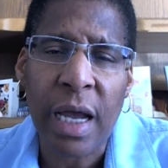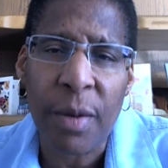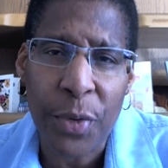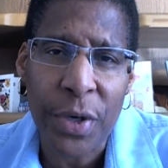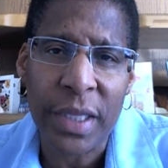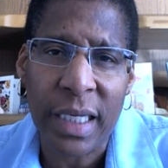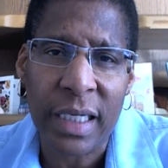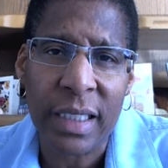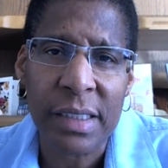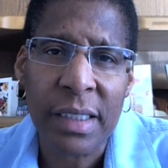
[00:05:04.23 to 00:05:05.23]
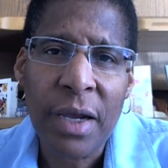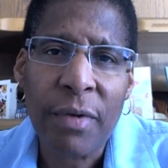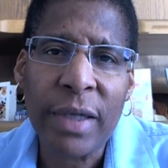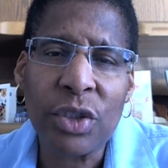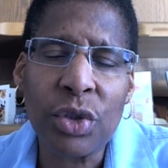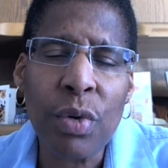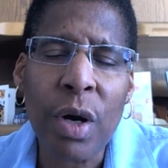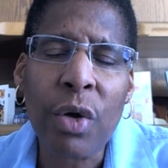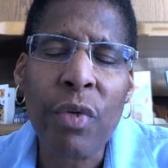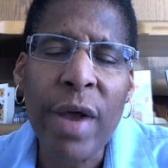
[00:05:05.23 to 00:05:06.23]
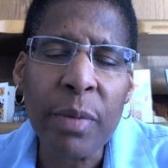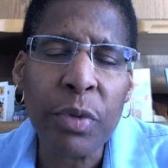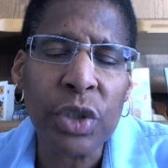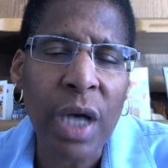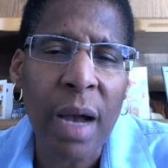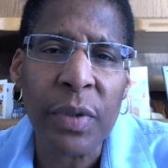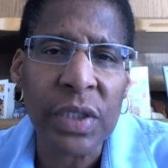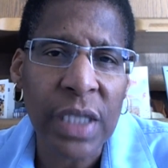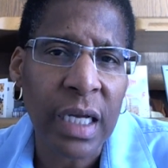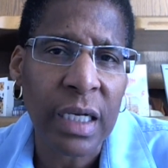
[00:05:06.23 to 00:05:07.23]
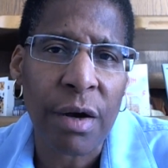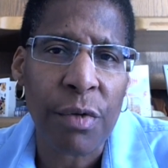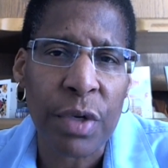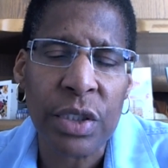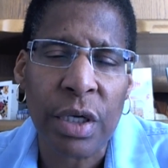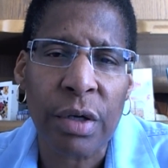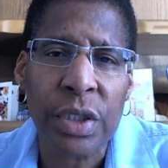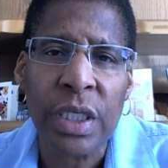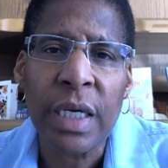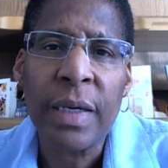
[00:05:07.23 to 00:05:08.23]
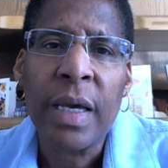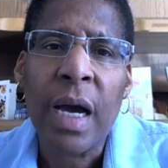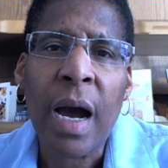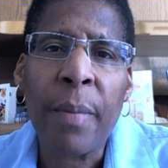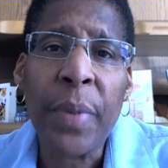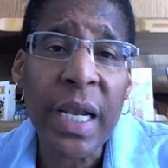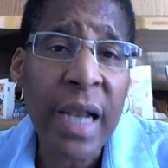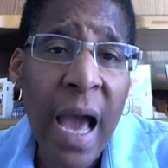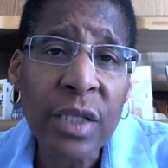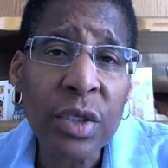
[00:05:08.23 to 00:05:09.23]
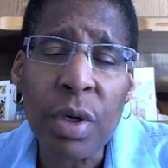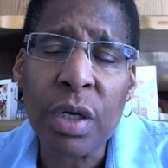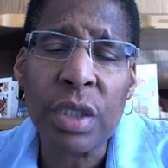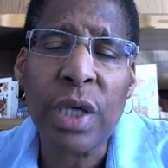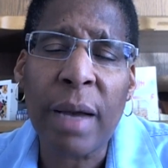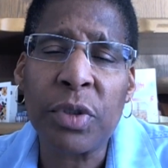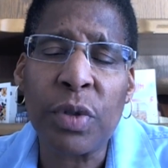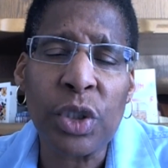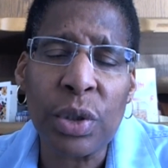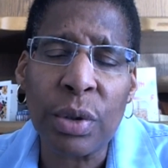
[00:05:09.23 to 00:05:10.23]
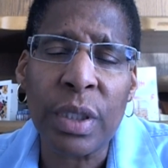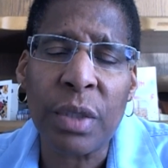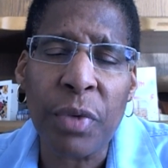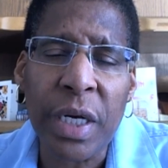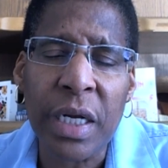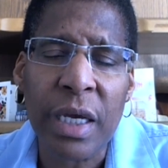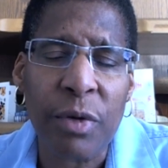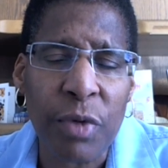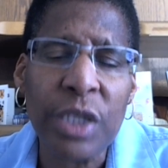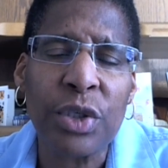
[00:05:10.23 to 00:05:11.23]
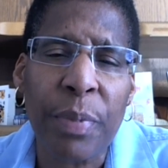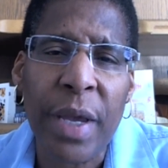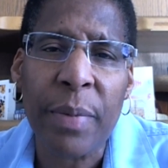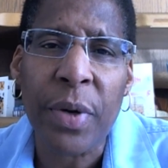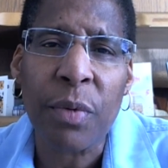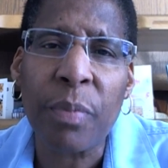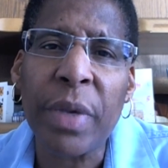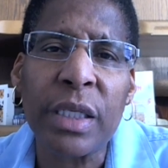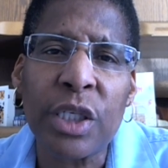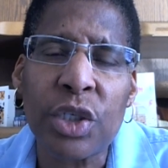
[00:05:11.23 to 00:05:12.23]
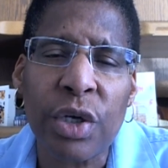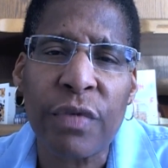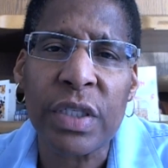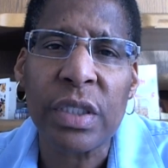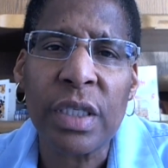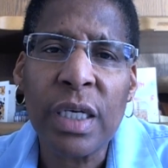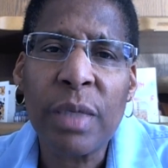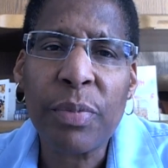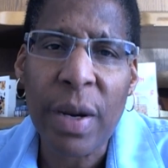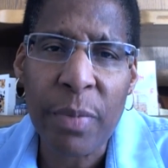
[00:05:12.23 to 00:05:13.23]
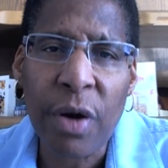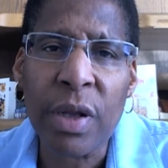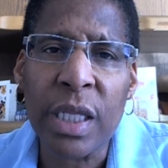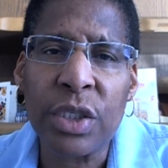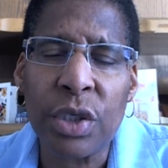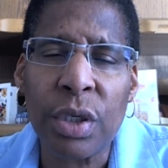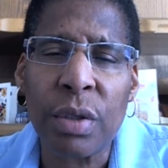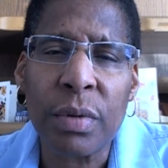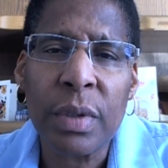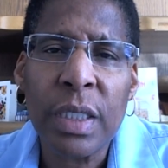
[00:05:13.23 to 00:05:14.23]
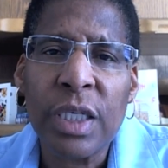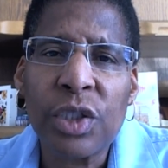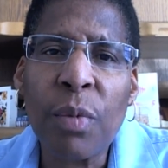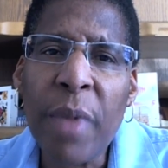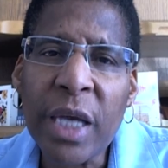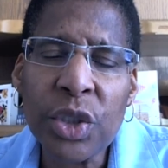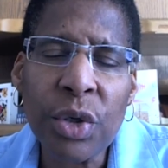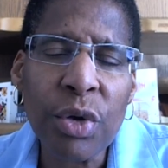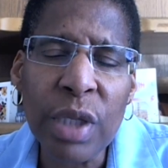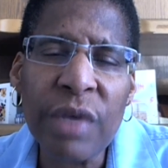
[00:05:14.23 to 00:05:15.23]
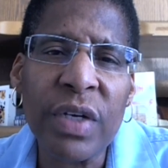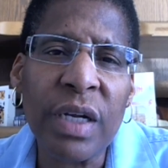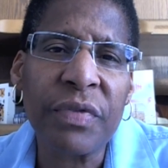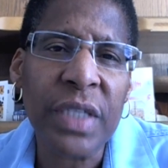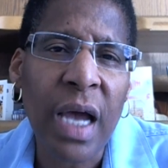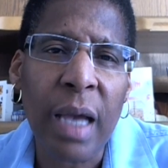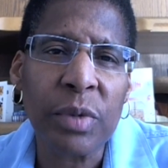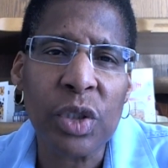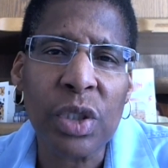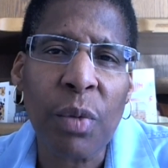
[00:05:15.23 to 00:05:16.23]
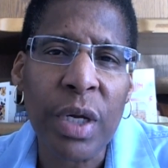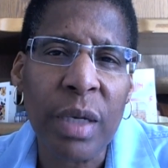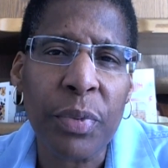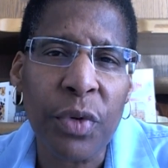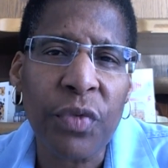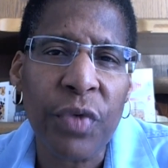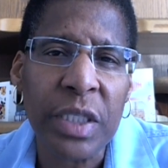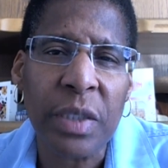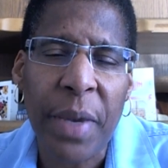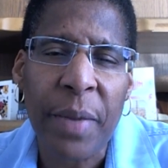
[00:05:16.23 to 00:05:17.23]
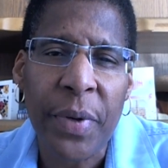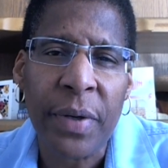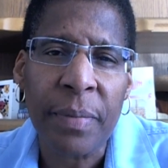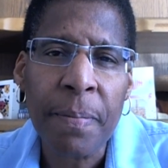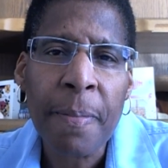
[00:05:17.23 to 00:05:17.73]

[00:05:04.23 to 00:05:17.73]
how important that is, right? To do a credible job on secondary research, but not do a good job to ensure the reader can read your paper would be a disservice primarily to you. So make sure you leave enough time so someone can proofread your paper